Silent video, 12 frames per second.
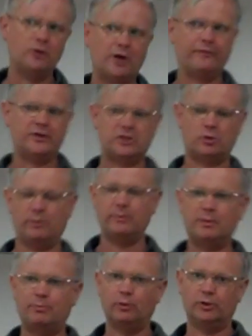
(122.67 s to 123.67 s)
if you have a
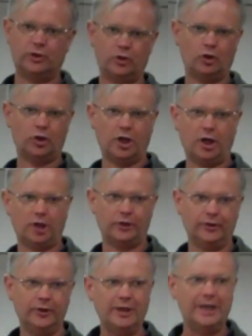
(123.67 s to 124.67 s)
swimming pool in your
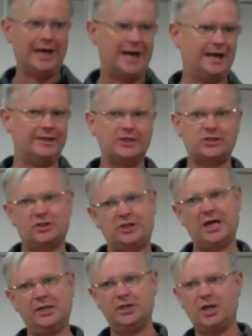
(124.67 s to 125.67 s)
garden and it's
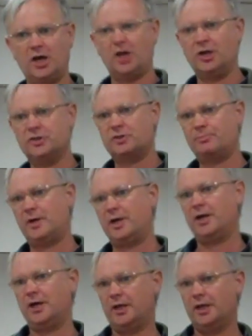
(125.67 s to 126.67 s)
10 yards
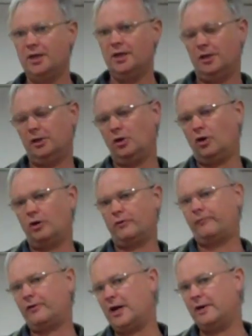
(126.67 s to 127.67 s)
by long,
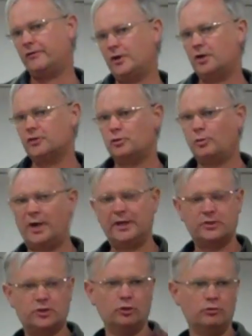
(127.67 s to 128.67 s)
5 yards
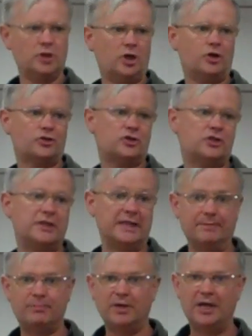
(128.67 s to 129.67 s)
wide, 2 yards
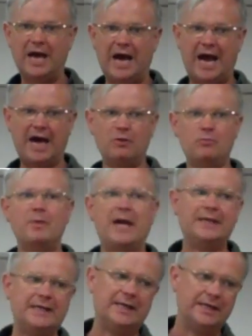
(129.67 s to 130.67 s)
deep, how
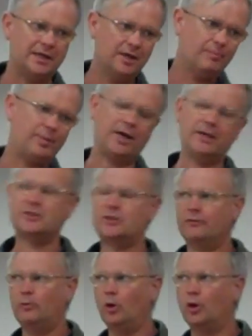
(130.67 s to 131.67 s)
many pints
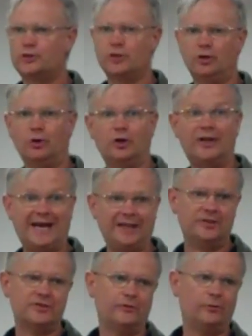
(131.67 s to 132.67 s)
of water or
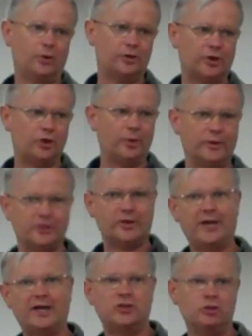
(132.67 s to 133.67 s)
gallons of water go into
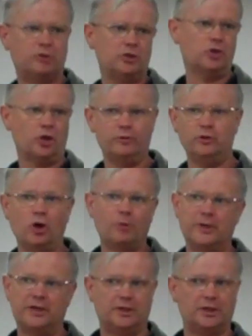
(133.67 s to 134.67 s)
that?
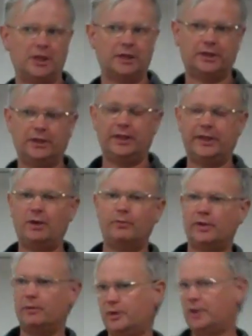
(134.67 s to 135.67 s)
Nobody can calculate that
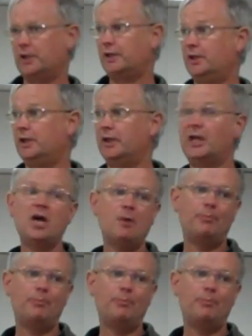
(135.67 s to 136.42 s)
without a calculator.